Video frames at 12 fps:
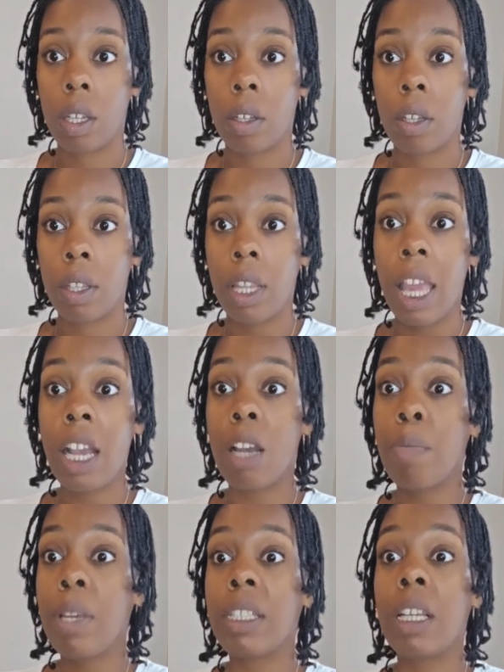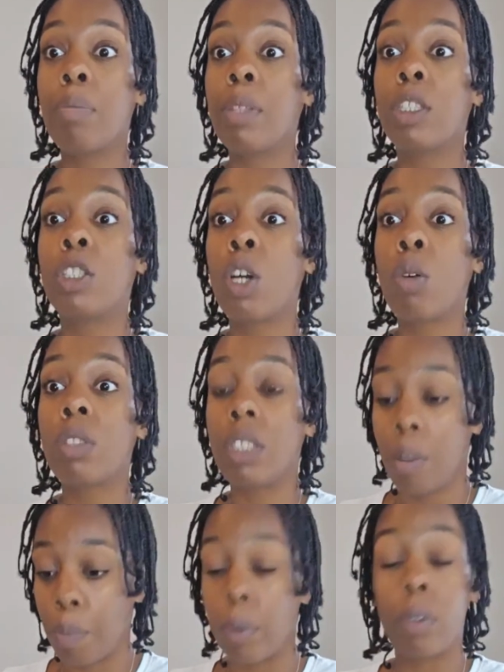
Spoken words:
It could be something so simple.